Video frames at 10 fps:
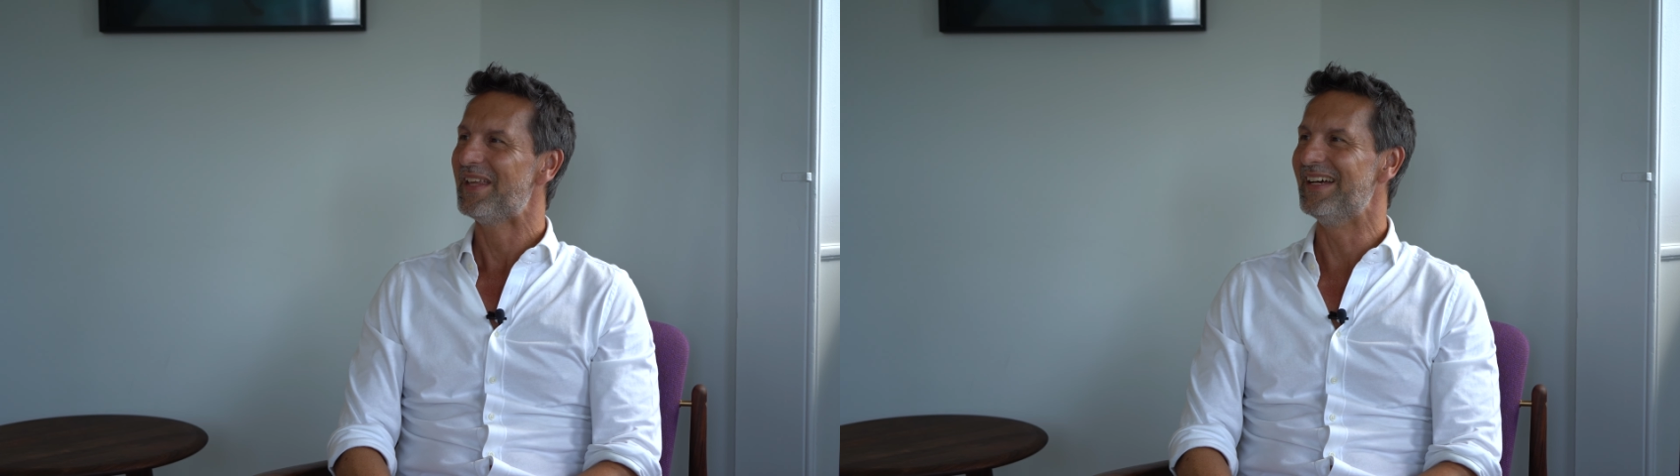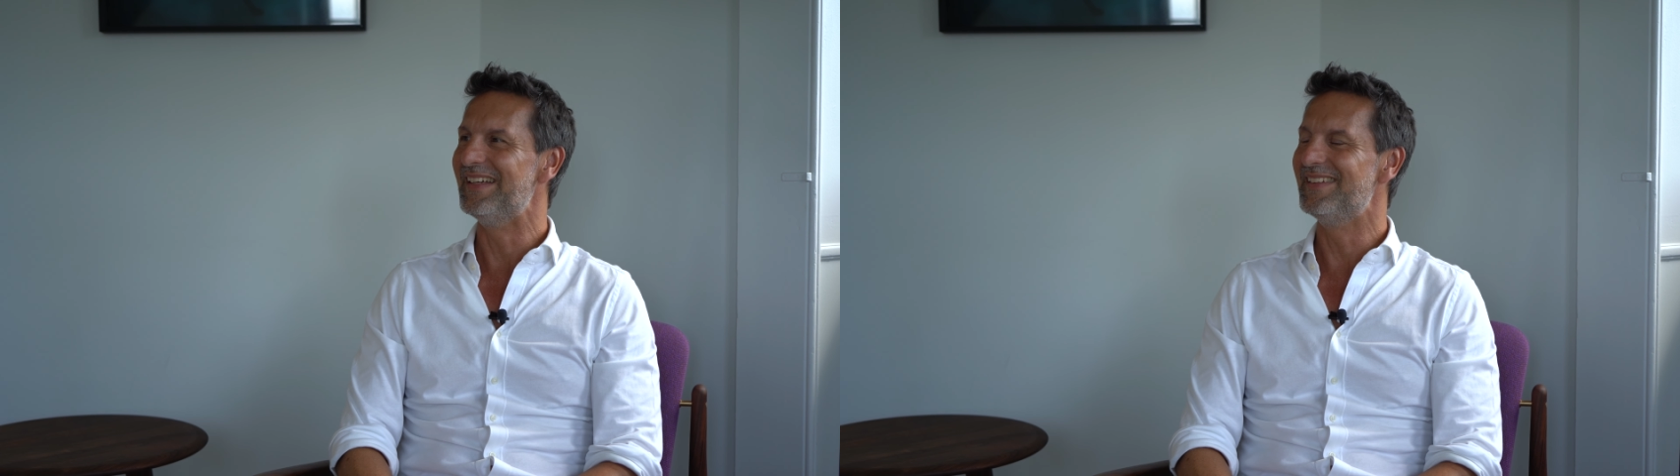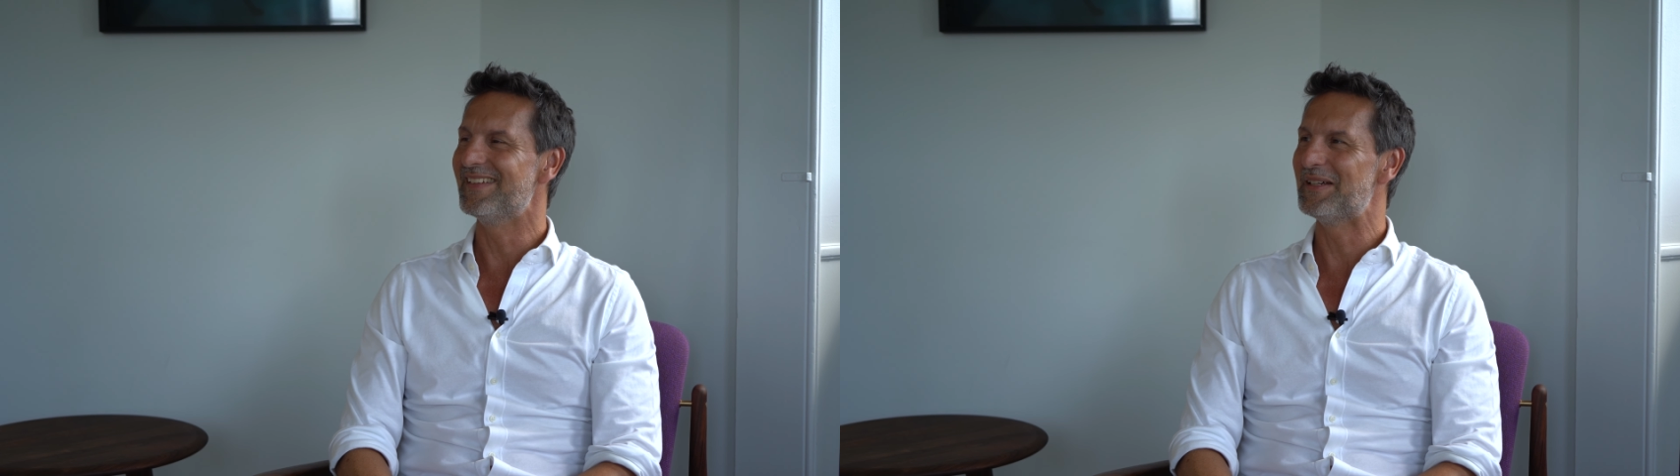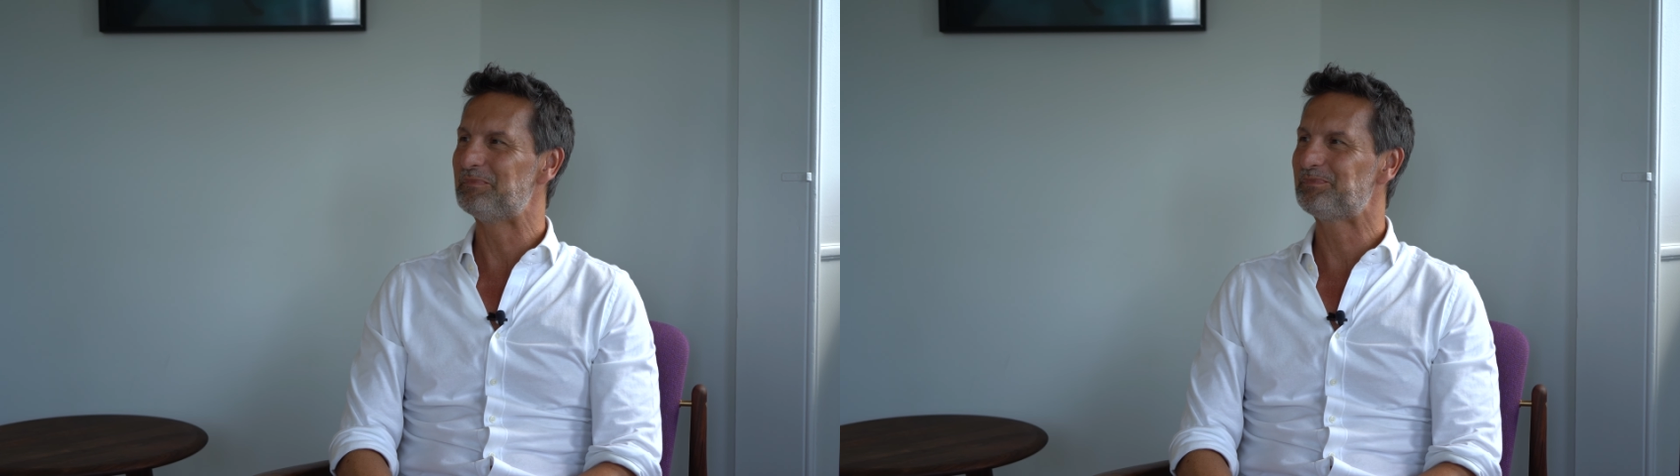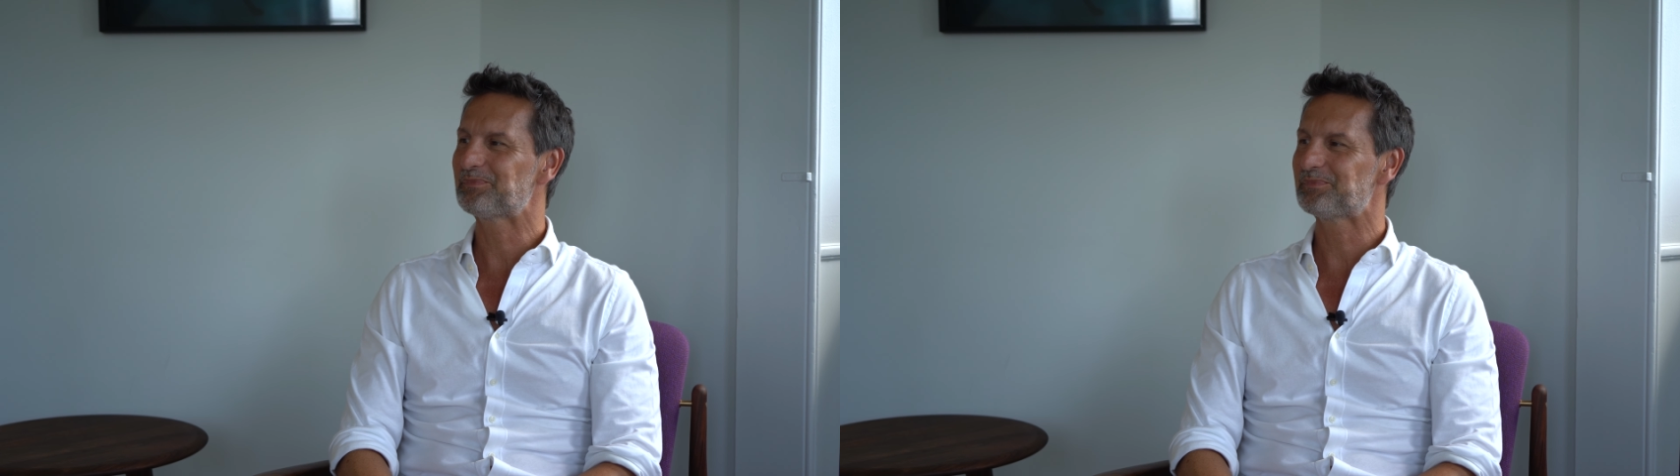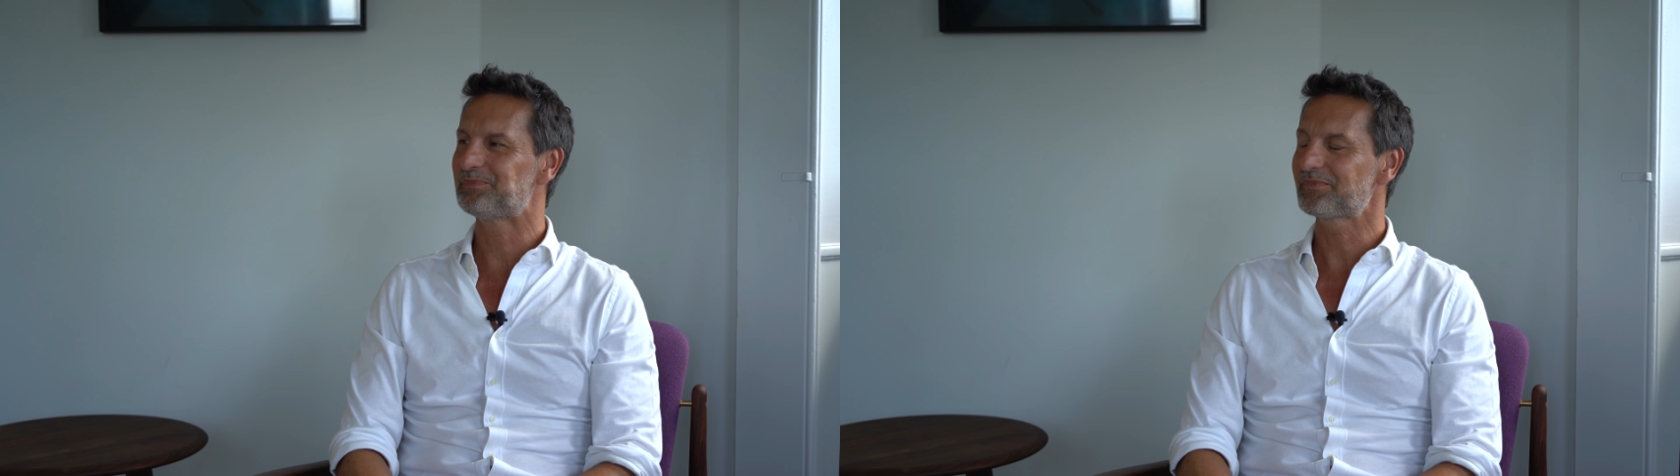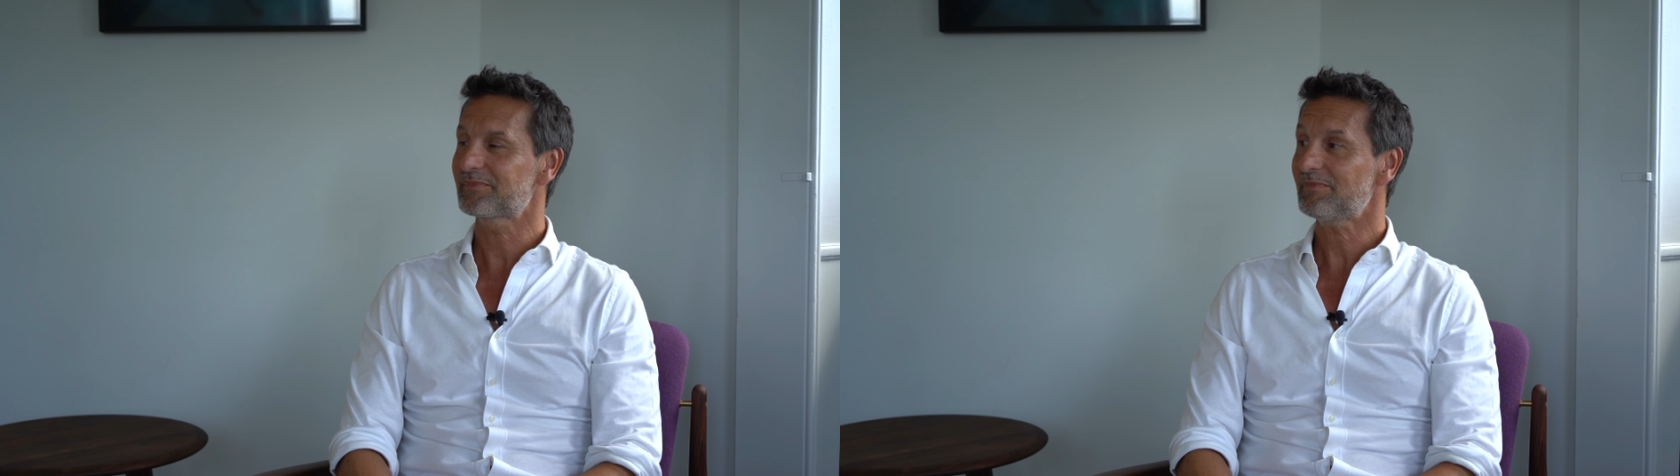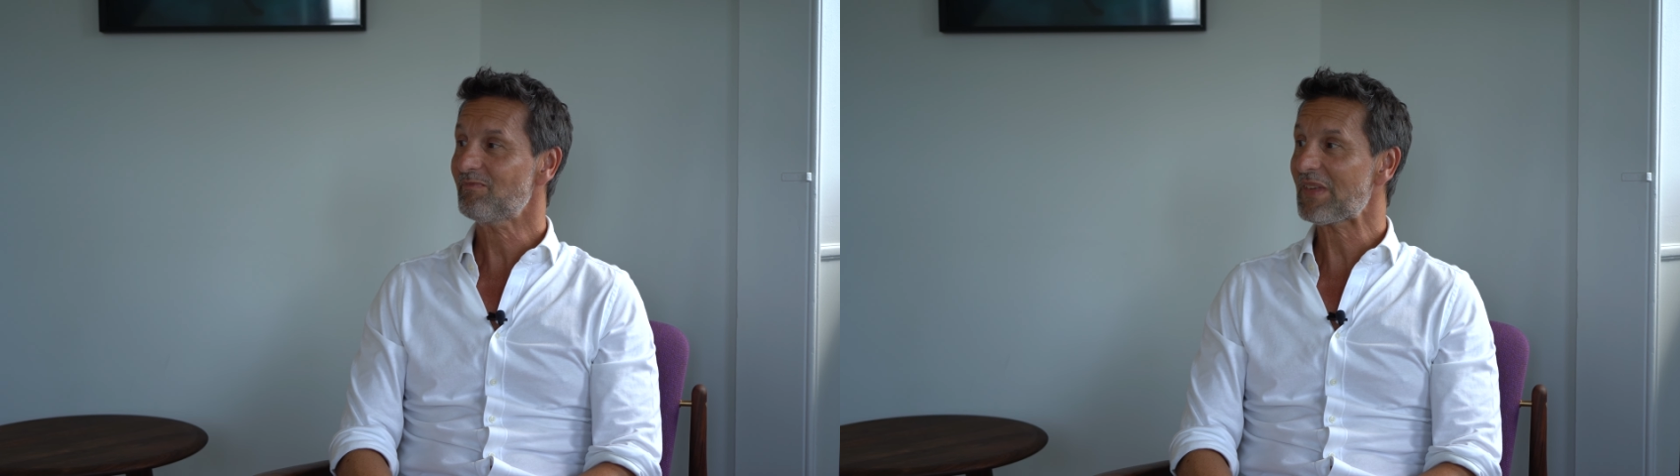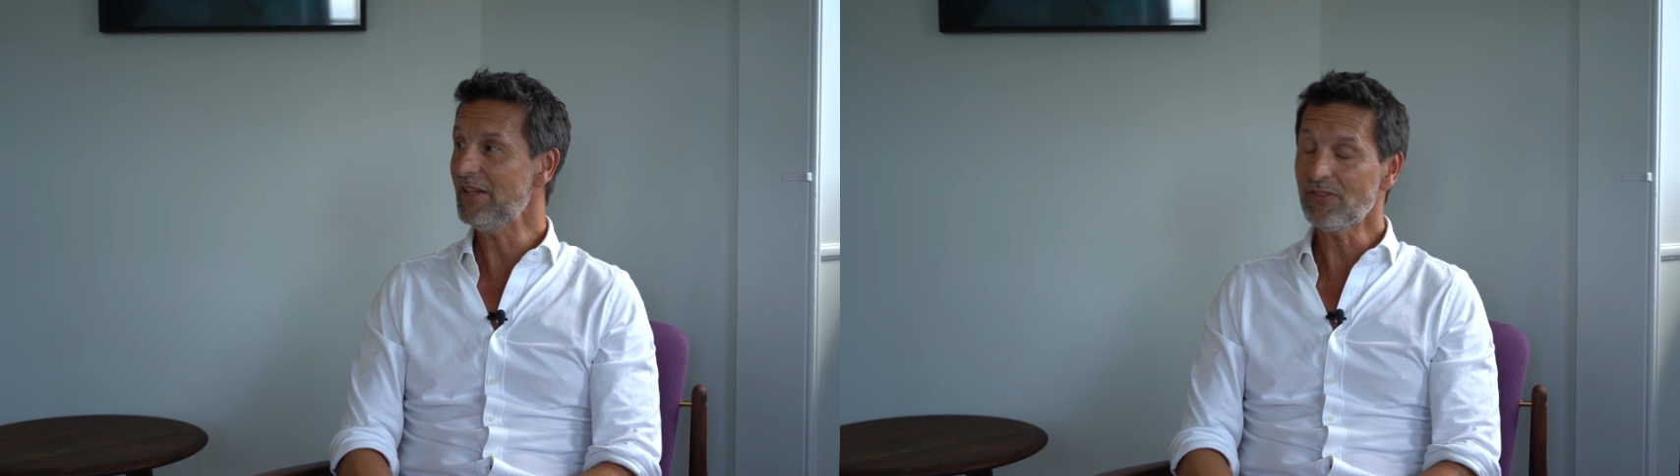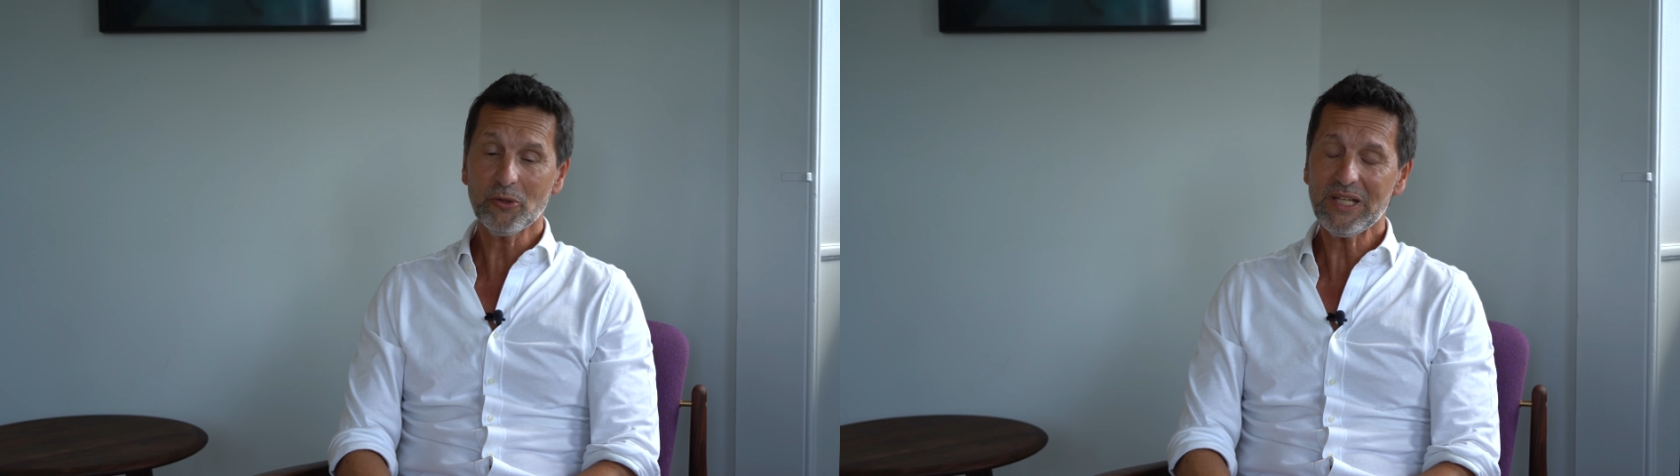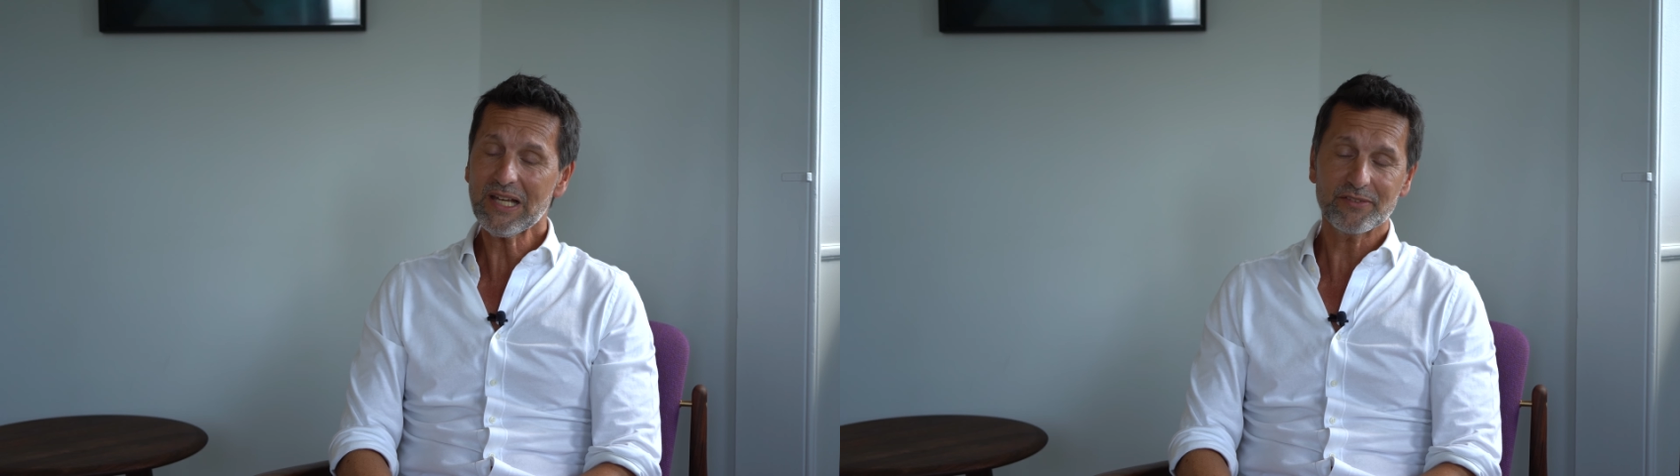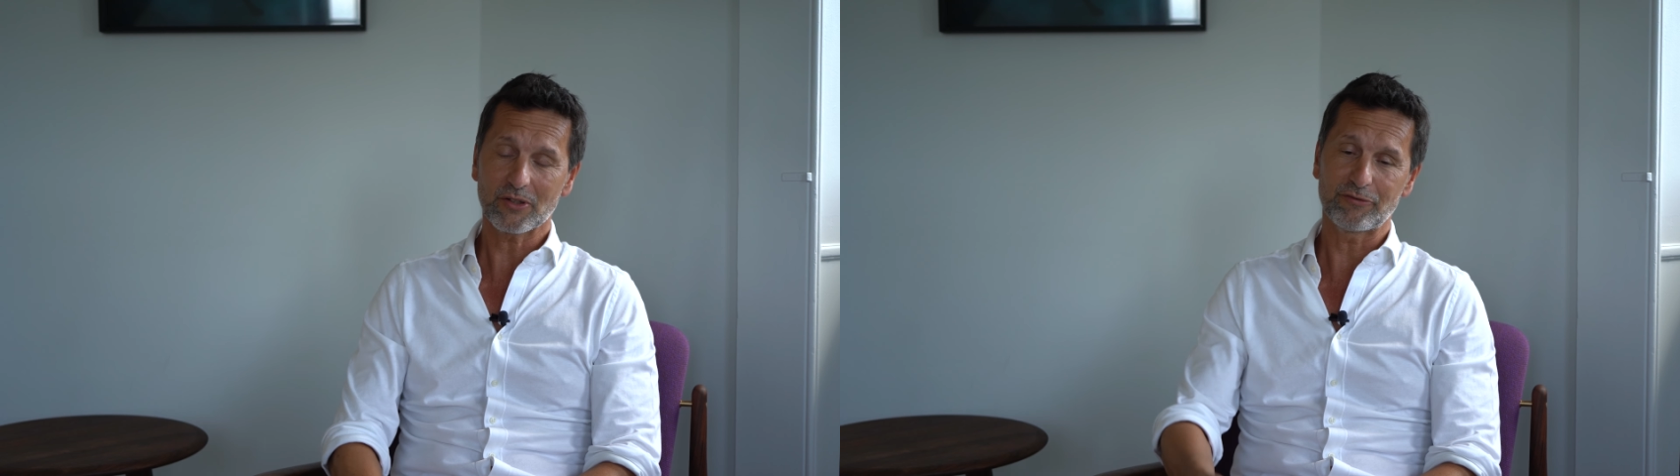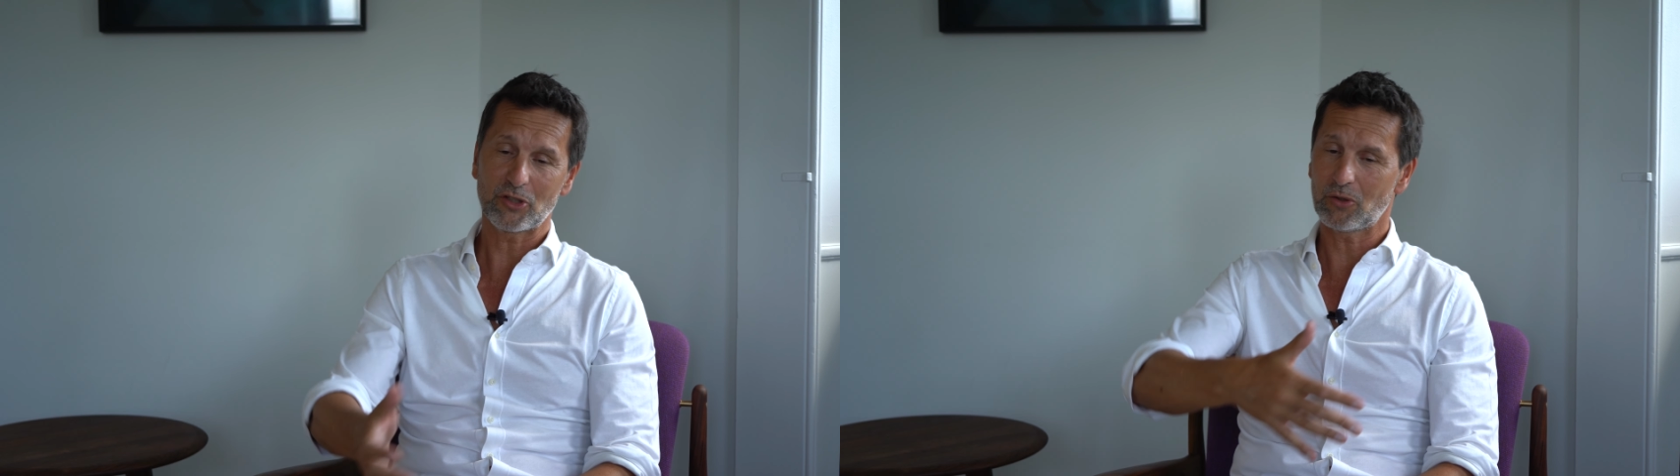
And so I've got